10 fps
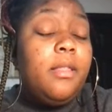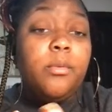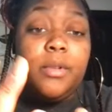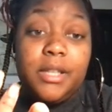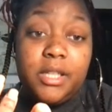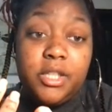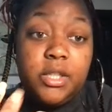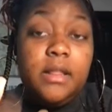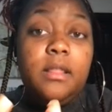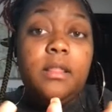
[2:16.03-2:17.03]
their
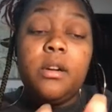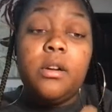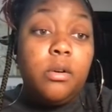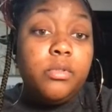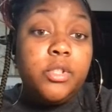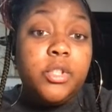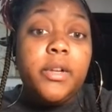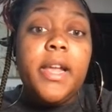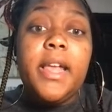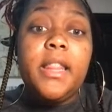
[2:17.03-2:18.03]
religion, their
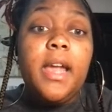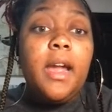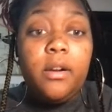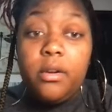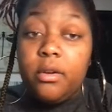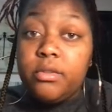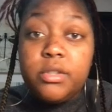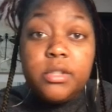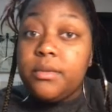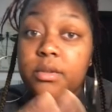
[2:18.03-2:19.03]
culture, and the
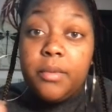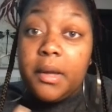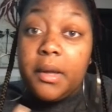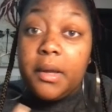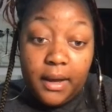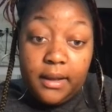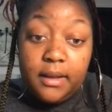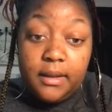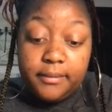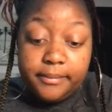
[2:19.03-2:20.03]
agriculture that was surrounded by
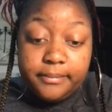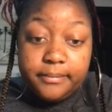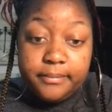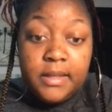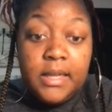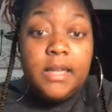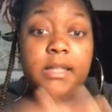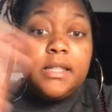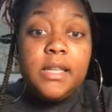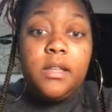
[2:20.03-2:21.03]
it.
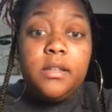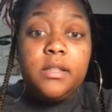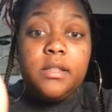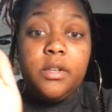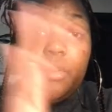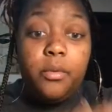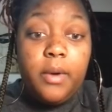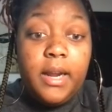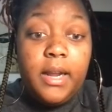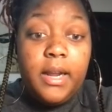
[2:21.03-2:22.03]
Take a look to your
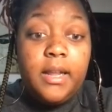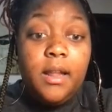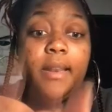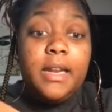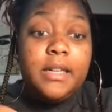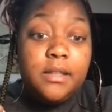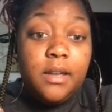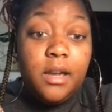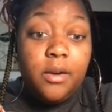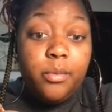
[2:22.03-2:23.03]
right. That is the
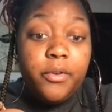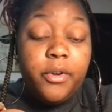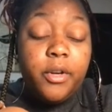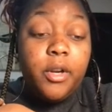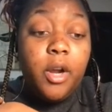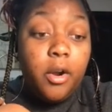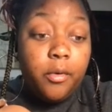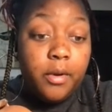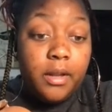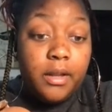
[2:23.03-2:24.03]
Nile River
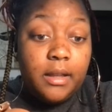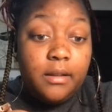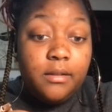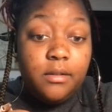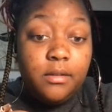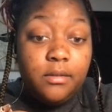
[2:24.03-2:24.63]
currently.